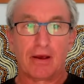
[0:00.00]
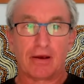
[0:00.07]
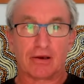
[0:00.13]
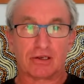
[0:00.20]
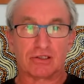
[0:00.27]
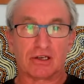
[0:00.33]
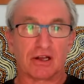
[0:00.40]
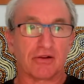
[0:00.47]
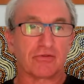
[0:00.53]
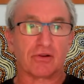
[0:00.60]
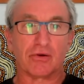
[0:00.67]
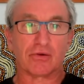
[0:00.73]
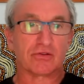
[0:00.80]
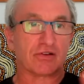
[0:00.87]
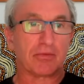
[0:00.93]
because you're going to
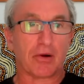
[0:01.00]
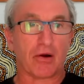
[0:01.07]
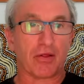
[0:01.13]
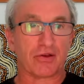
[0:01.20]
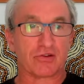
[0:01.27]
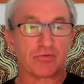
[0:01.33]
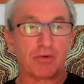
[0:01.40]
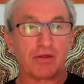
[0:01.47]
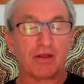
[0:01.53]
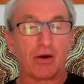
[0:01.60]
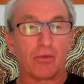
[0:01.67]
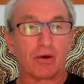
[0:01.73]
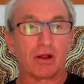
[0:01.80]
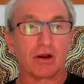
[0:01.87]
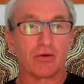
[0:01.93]
have to somehow or other spin that
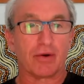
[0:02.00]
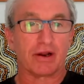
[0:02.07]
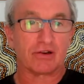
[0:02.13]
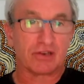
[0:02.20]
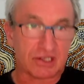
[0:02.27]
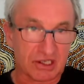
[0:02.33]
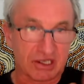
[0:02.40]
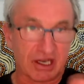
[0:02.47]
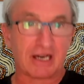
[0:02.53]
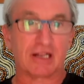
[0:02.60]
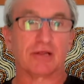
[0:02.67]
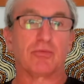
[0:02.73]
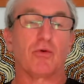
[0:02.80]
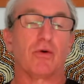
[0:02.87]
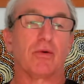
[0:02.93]
wheel around to exactly
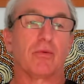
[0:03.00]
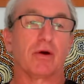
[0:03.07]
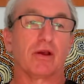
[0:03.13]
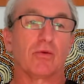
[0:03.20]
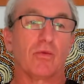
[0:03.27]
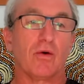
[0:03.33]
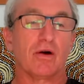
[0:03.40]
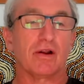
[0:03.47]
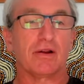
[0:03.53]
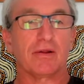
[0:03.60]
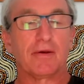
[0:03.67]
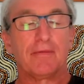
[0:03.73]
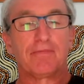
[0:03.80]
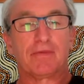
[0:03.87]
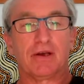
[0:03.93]
the point where you want it,
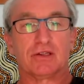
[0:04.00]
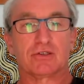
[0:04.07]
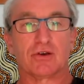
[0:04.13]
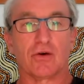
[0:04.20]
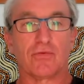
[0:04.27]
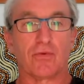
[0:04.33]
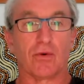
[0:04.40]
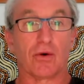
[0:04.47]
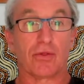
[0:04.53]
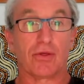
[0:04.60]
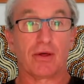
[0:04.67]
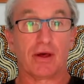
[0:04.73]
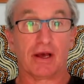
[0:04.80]
and so forth.